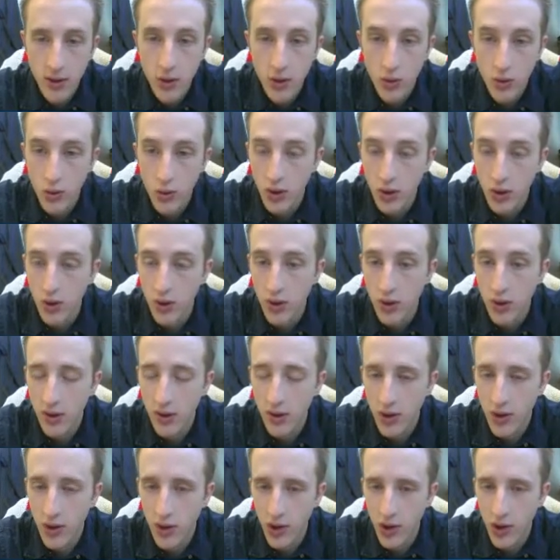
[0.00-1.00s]
will
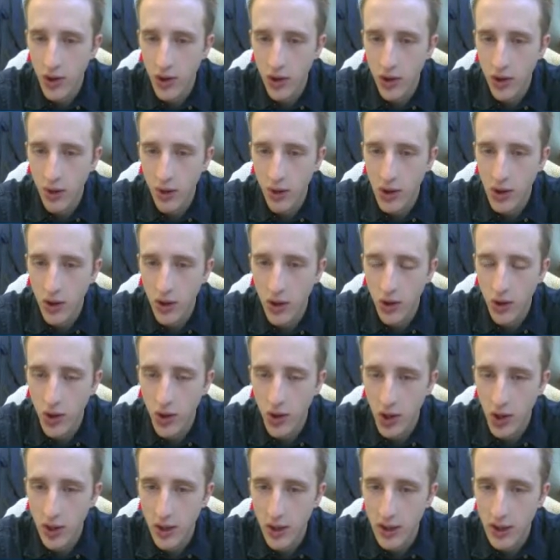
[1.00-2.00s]

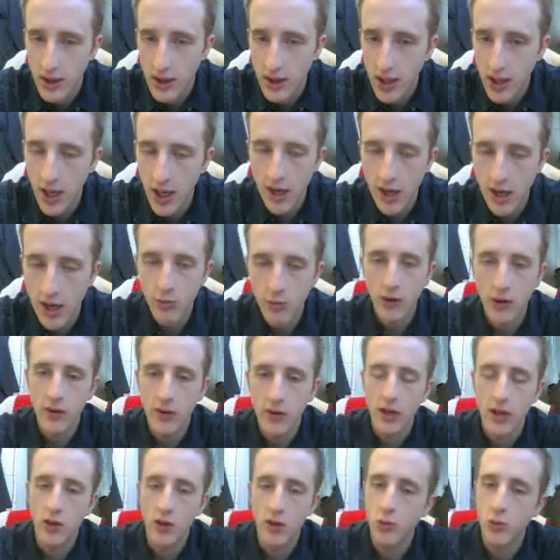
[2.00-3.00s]
look the same. I've
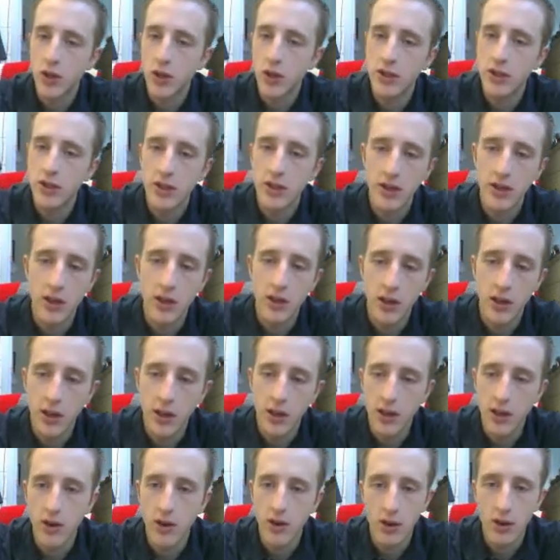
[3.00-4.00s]
got no pieces that I
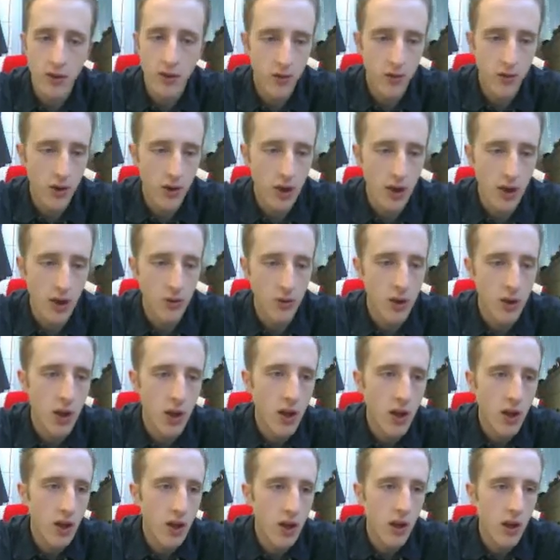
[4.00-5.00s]
need that are going to fall out.
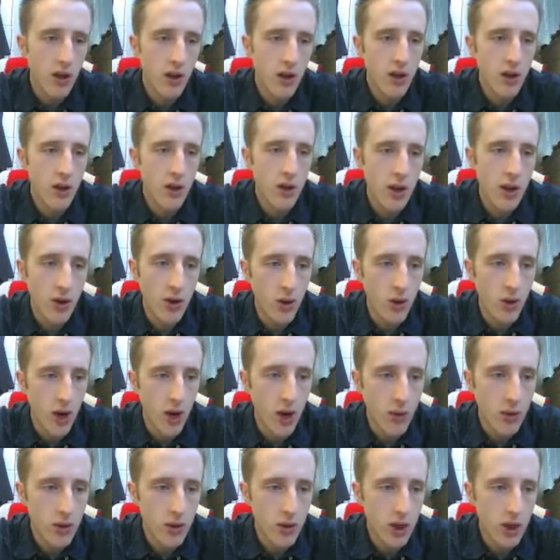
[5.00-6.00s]
Now
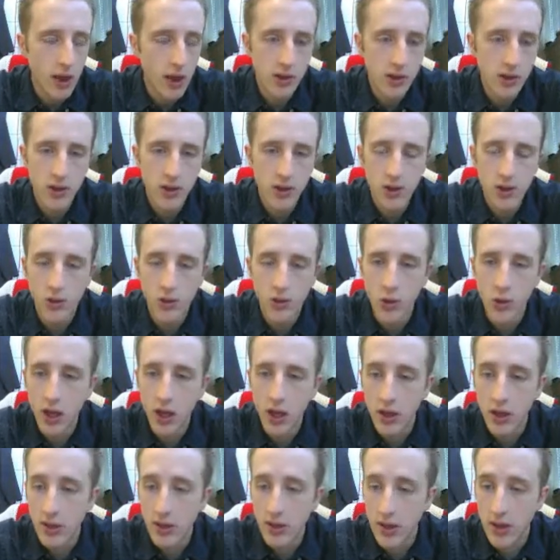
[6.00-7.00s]
I would like to
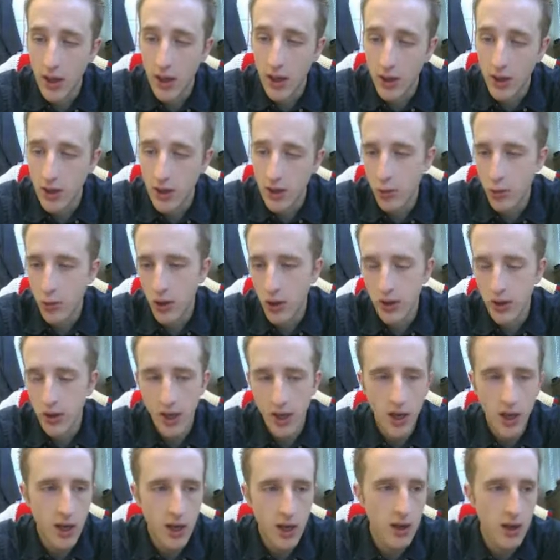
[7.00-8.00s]
make this like a small
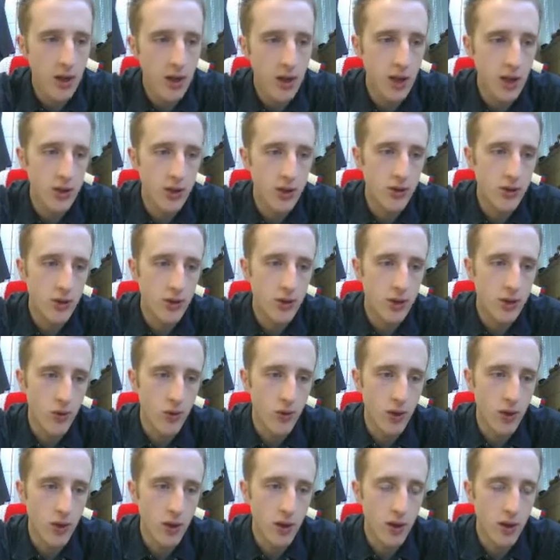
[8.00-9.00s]
sign, and
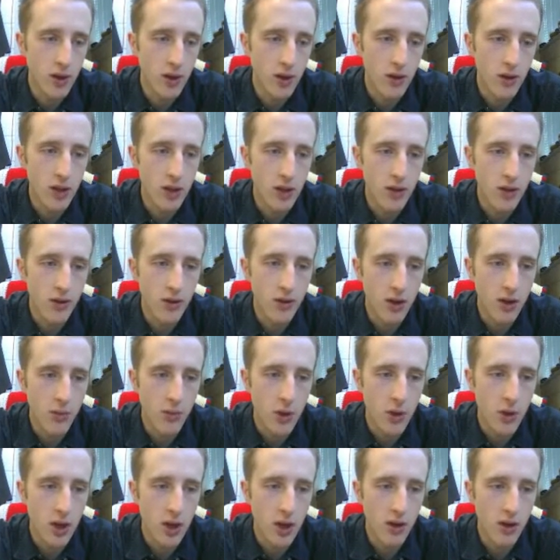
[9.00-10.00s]
so a lot of the things you're going
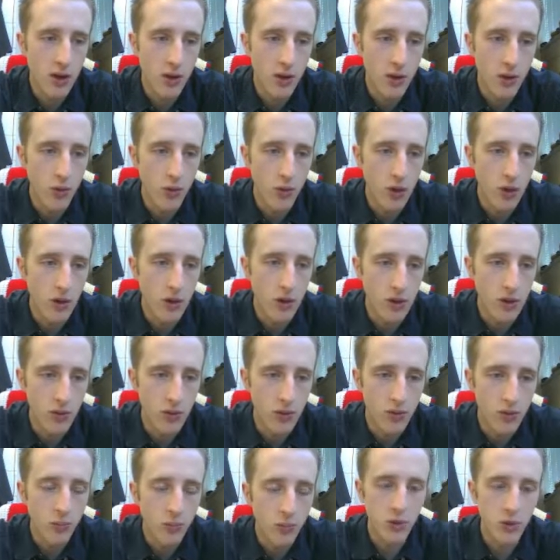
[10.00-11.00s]
to make, you're going to want
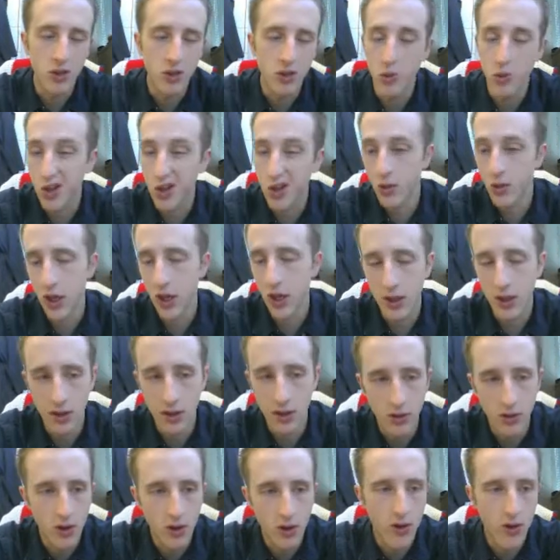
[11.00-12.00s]
to just put a
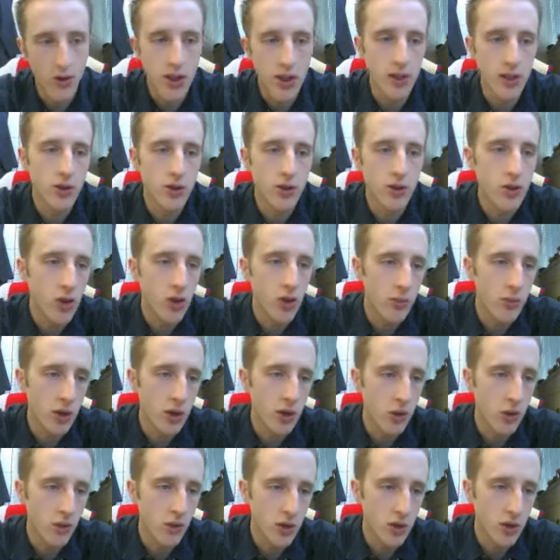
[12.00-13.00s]
rectangle around it. So I'm going
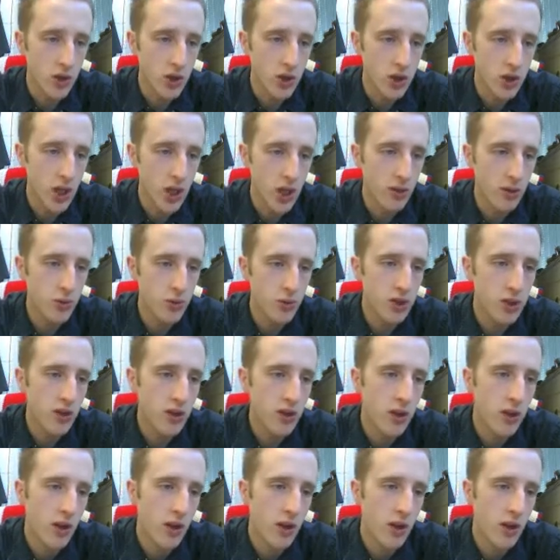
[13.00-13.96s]
to go over to shapes.